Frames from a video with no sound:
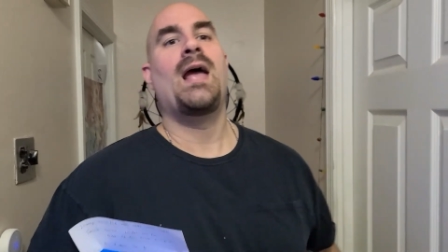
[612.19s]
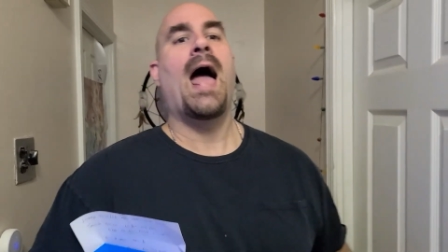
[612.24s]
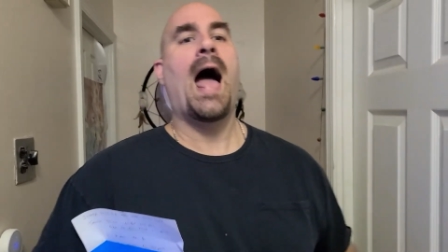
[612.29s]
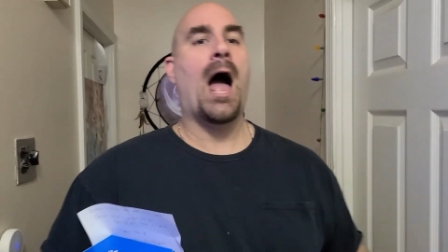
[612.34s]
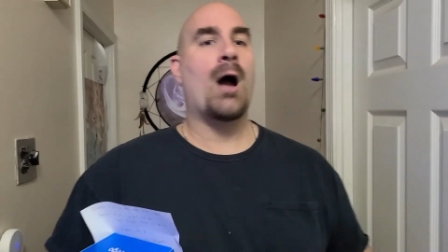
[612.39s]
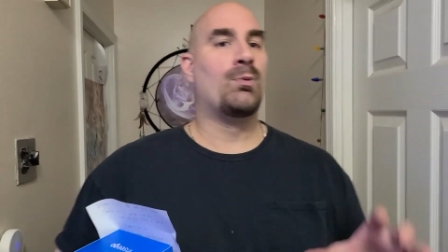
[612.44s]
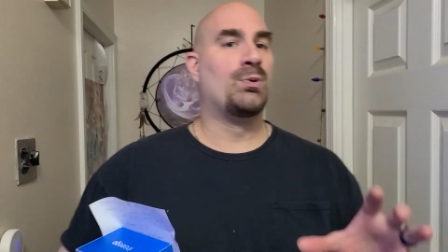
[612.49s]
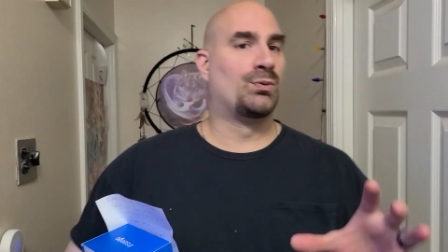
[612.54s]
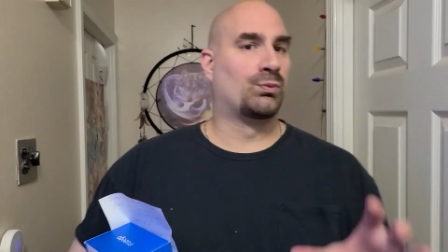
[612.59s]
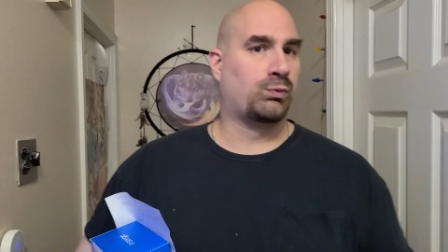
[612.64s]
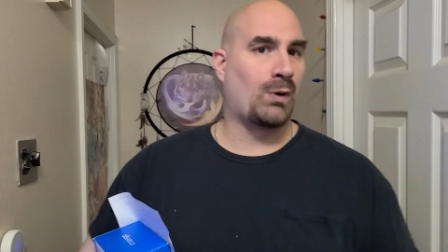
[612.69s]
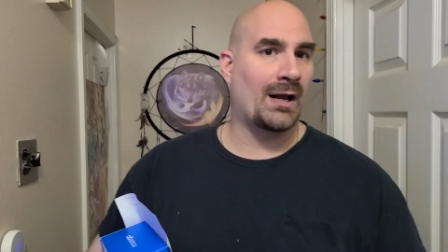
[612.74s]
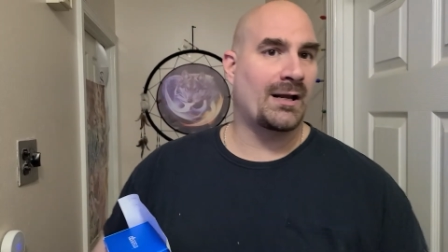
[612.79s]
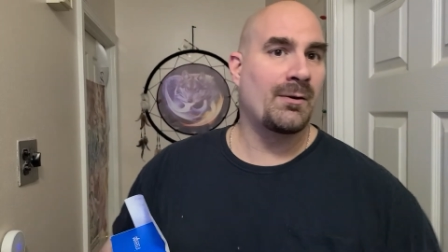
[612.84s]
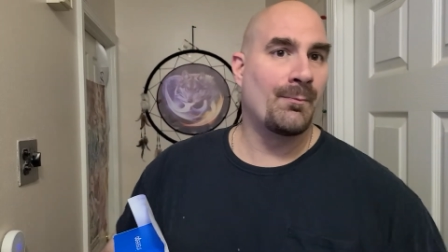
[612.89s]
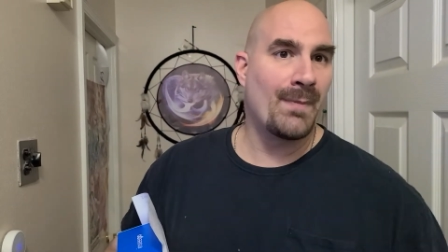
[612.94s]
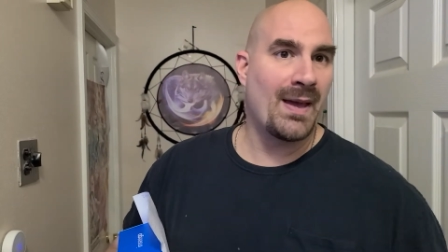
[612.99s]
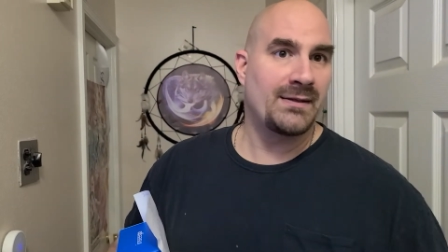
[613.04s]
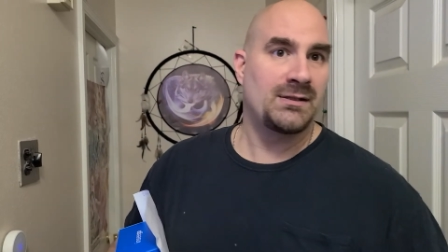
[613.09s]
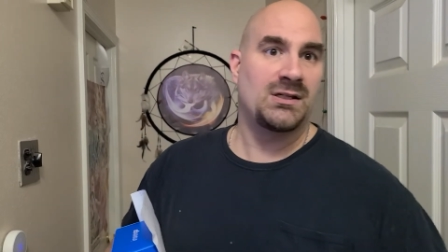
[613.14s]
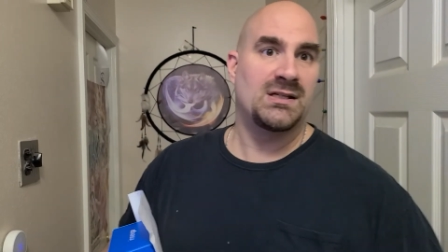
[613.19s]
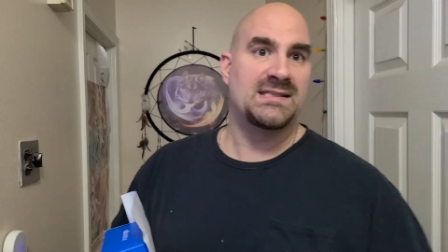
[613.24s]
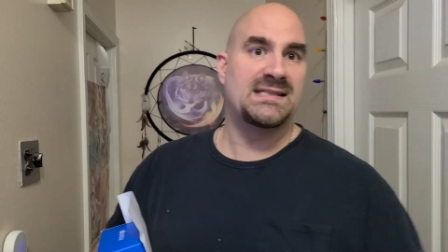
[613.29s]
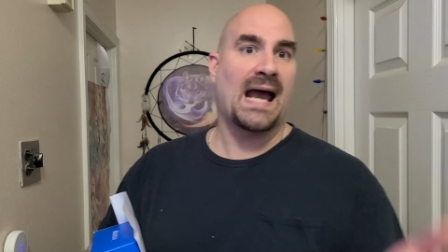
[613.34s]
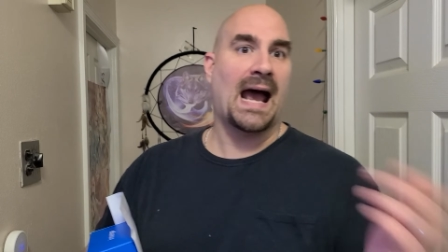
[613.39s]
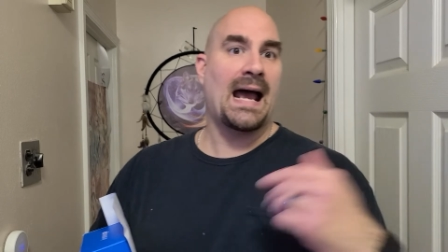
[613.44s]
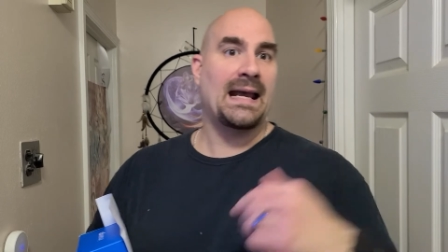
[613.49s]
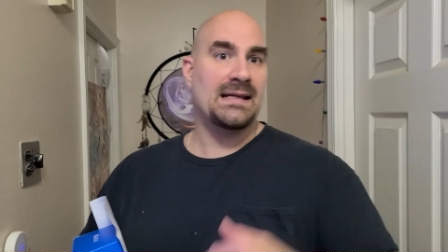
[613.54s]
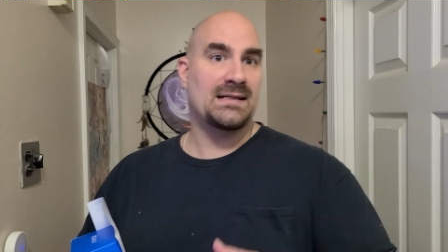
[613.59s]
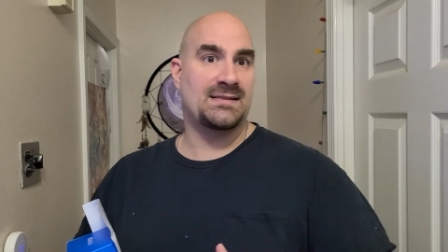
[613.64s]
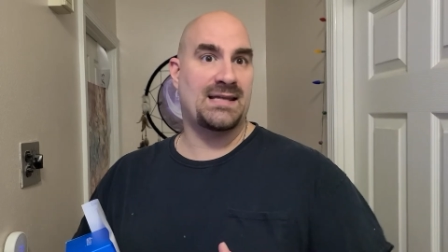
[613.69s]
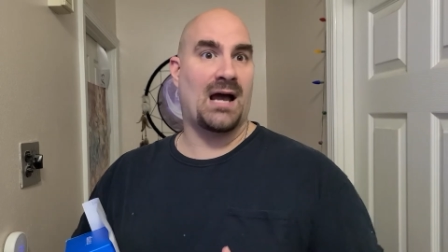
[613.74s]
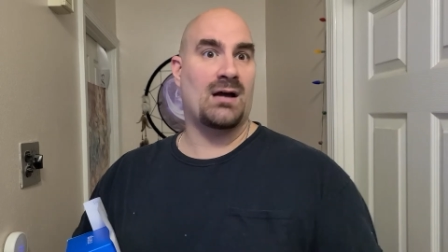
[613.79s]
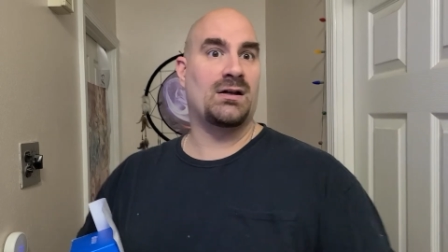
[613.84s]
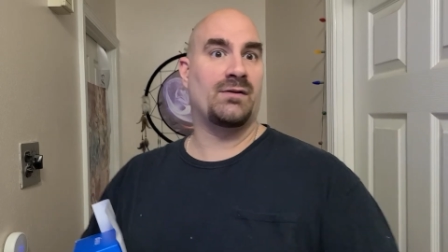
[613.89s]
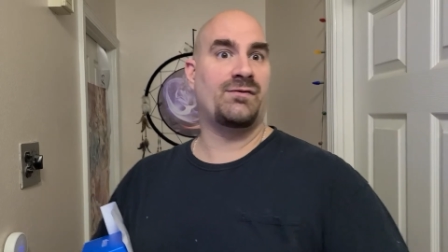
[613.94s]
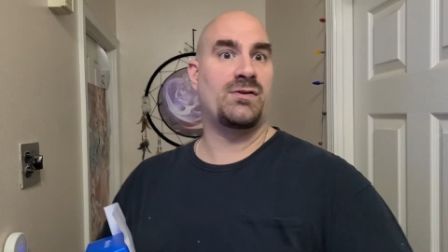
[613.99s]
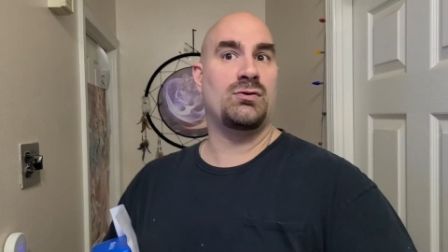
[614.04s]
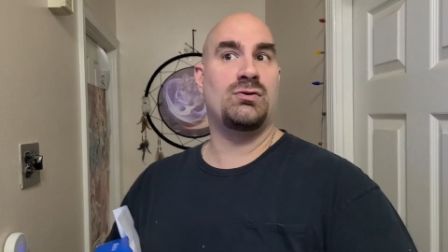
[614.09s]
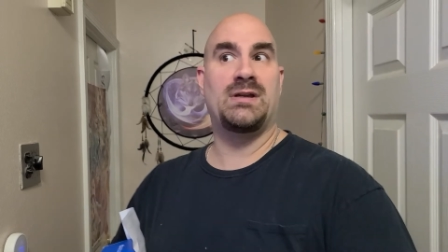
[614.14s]
I would recommend you tie it down
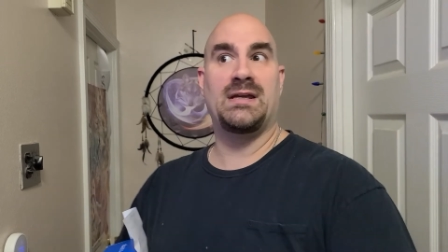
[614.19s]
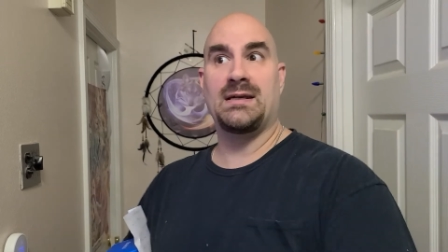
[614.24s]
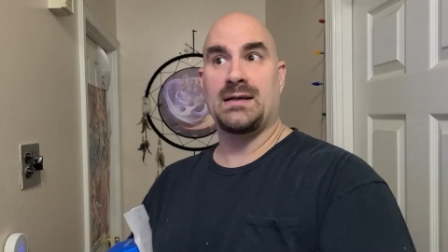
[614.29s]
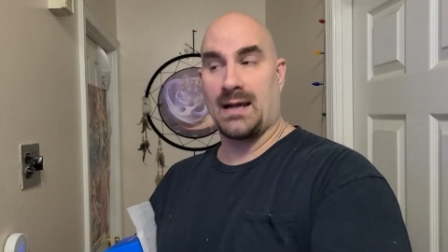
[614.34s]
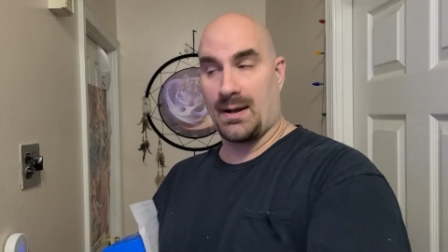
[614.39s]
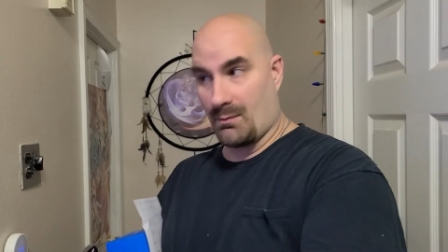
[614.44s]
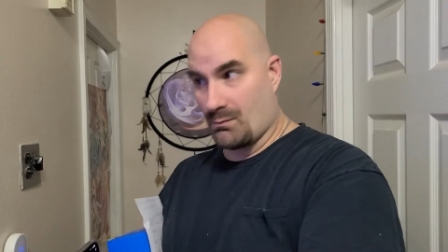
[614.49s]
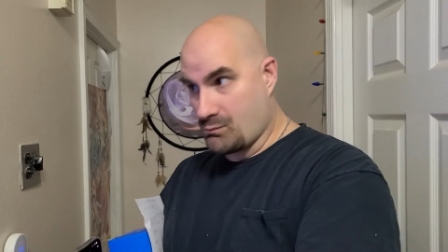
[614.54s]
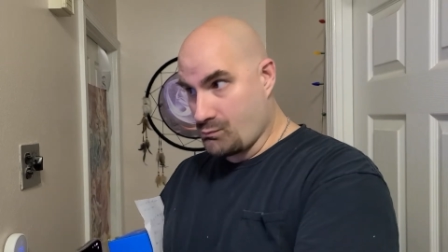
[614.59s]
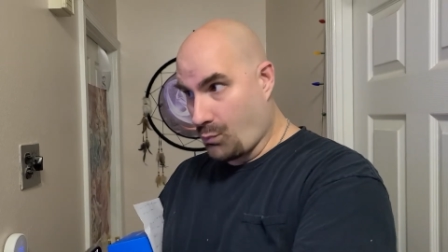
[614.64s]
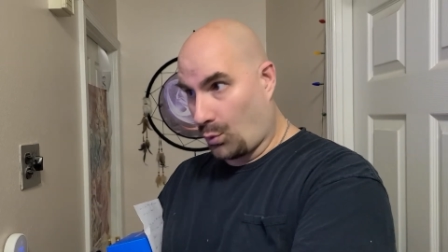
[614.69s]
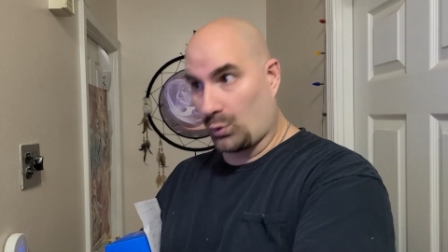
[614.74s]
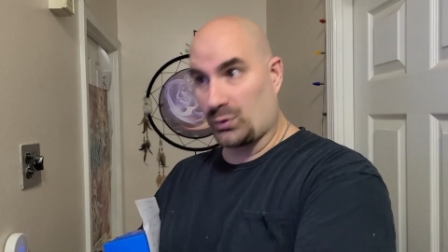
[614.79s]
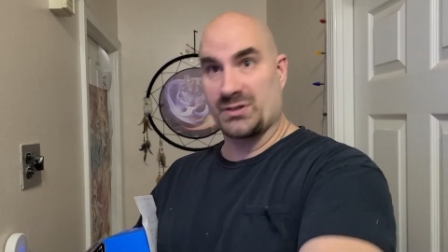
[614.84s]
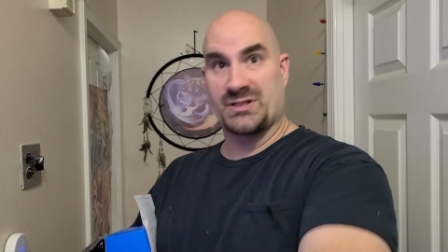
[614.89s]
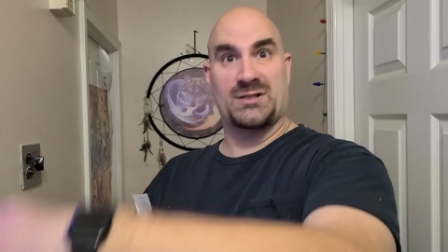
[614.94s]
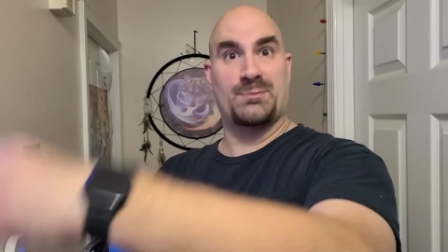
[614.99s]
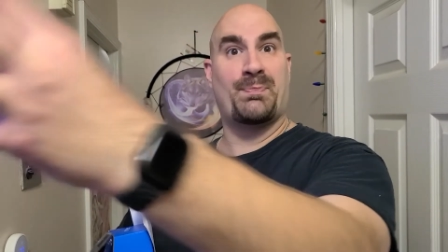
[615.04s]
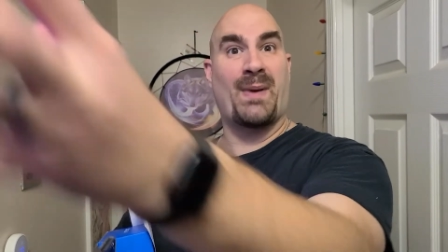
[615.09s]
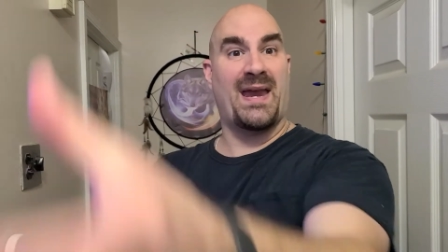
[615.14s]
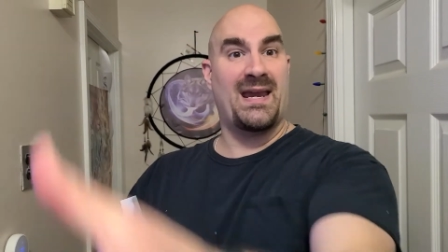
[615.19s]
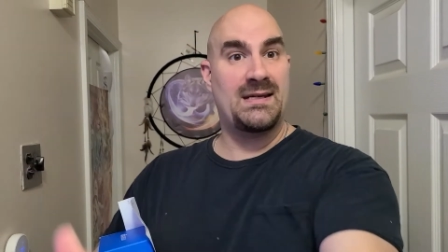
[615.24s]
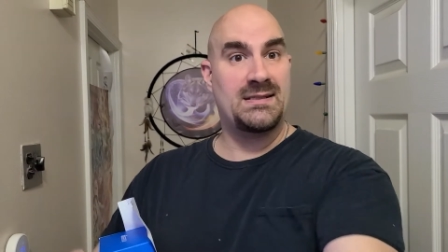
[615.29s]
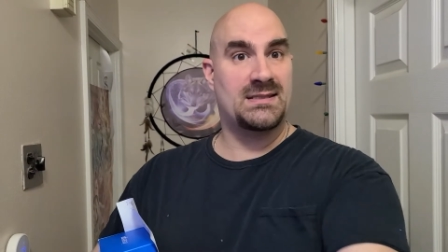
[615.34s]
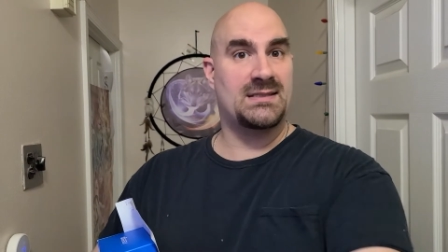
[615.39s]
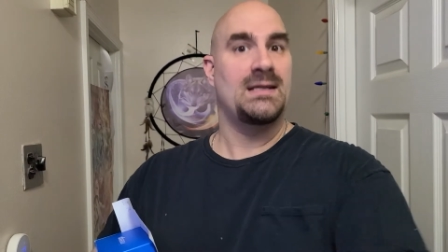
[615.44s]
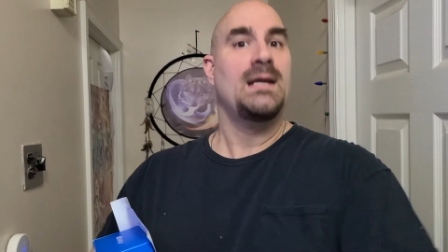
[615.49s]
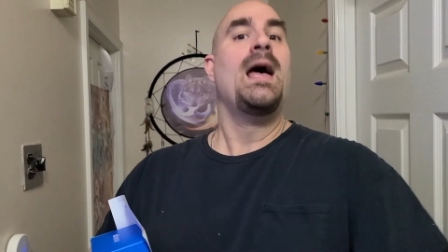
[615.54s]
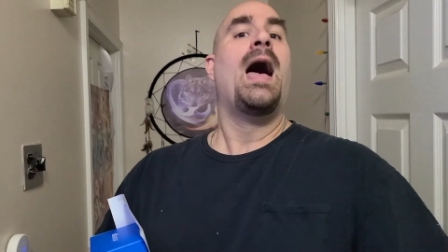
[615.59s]
if you need more space.